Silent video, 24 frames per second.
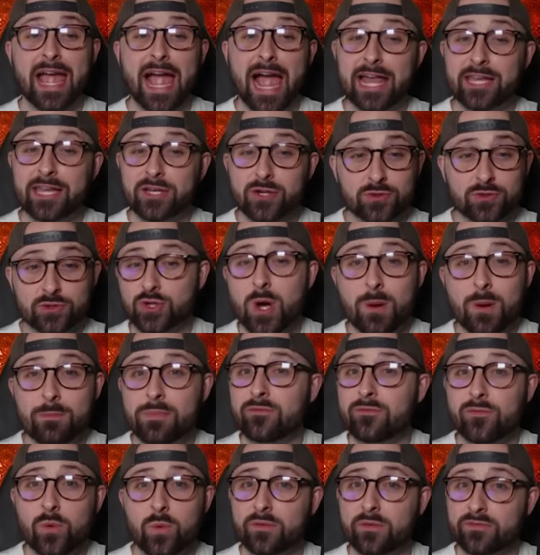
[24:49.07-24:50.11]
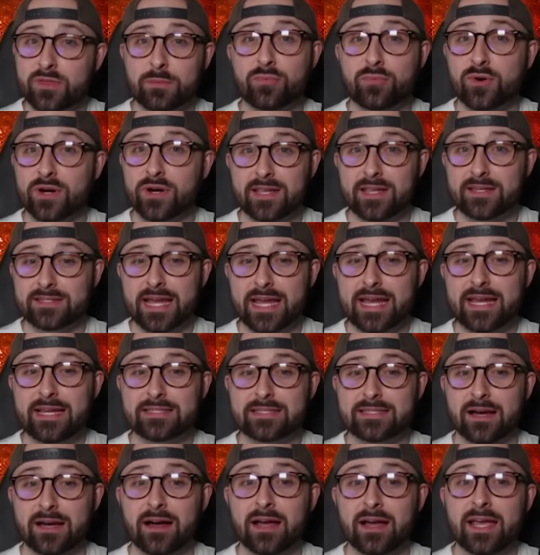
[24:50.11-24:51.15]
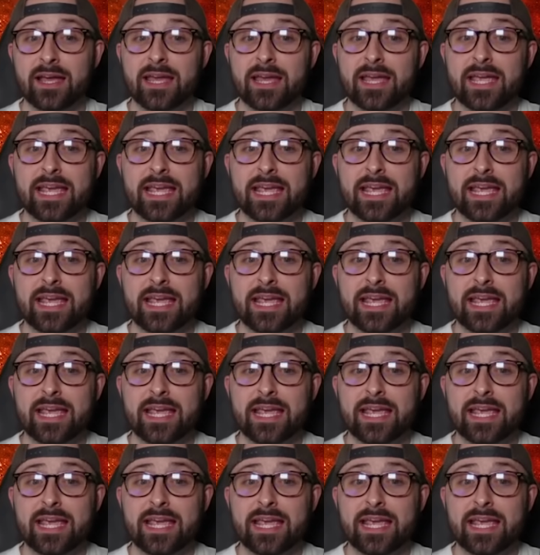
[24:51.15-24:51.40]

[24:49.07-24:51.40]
And on top of all of the brilliant data,